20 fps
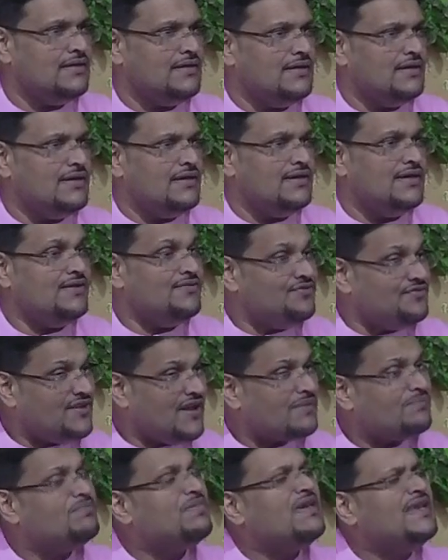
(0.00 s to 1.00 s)
In
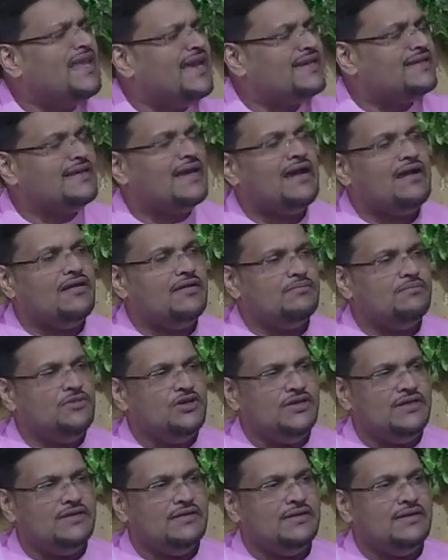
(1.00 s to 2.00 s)
fact, be like Narad
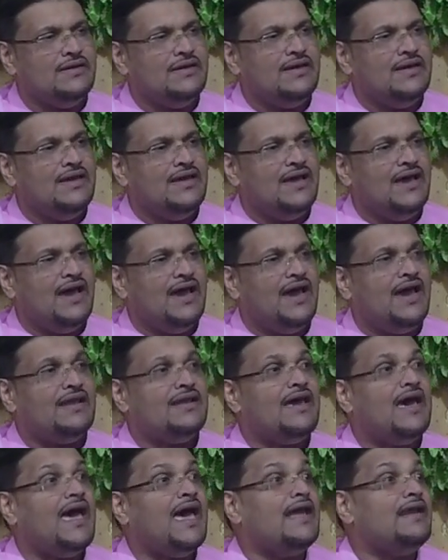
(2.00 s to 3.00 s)
Muni. And
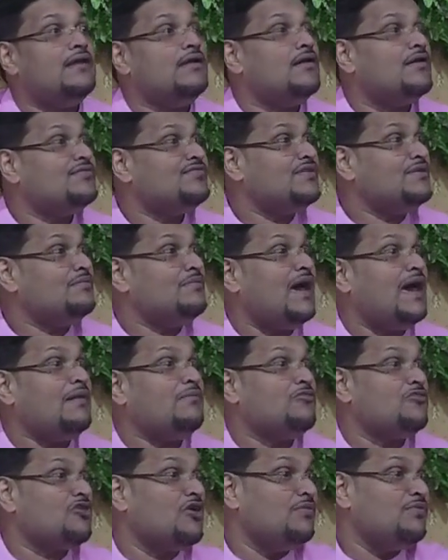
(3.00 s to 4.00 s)
I love him, I'm
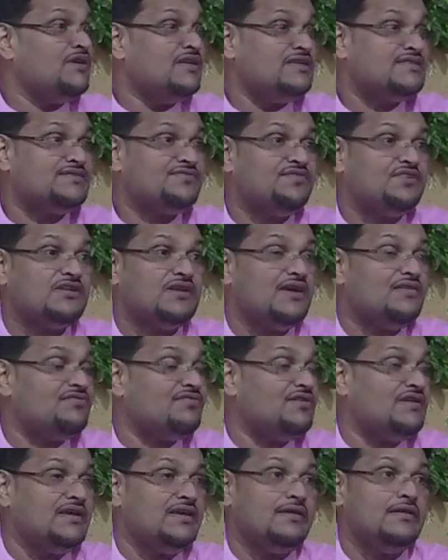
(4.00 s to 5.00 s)
rubbing his foot every
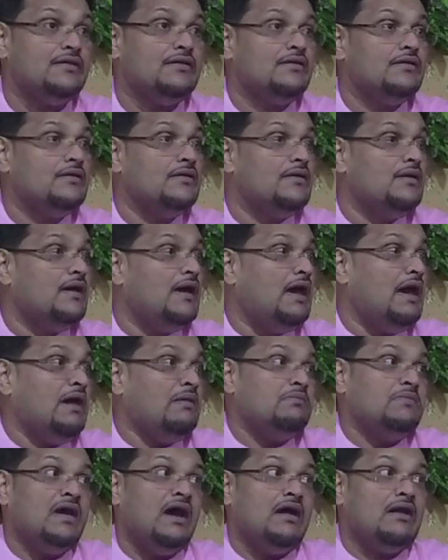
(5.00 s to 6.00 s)
day. I
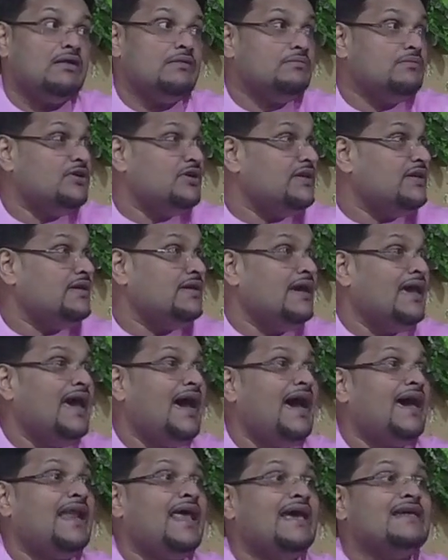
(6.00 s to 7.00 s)
am Narad Muni
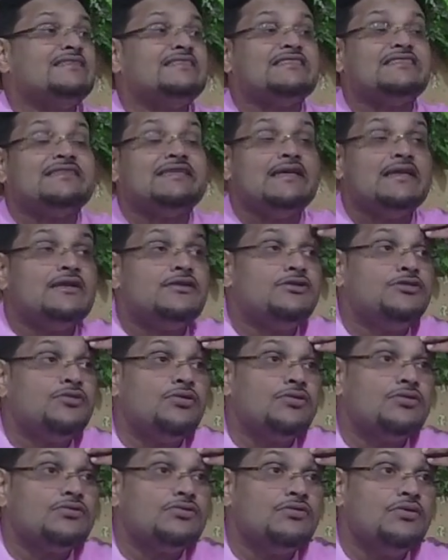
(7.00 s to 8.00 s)
and I still
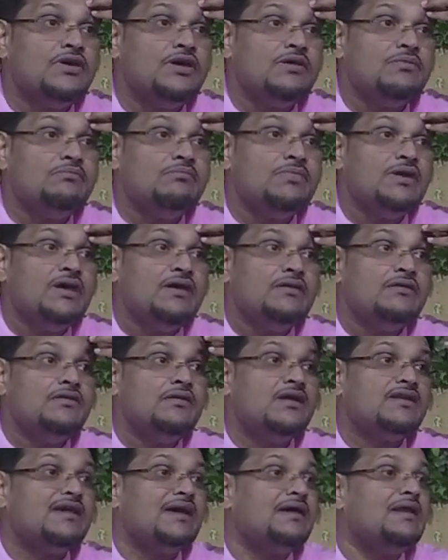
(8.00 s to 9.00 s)
don't know him,
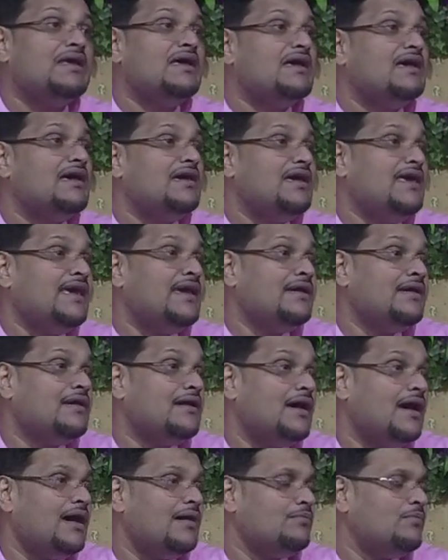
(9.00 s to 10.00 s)
not a
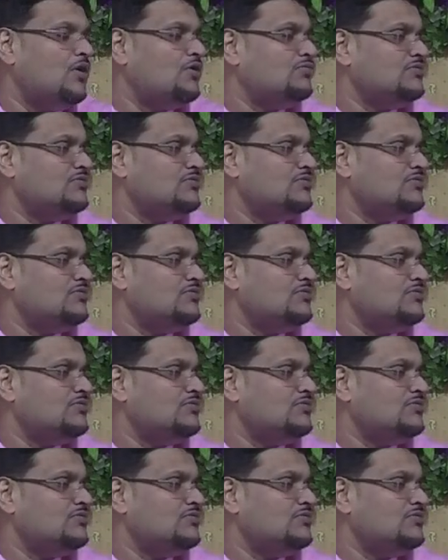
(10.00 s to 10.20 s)
Inca amount.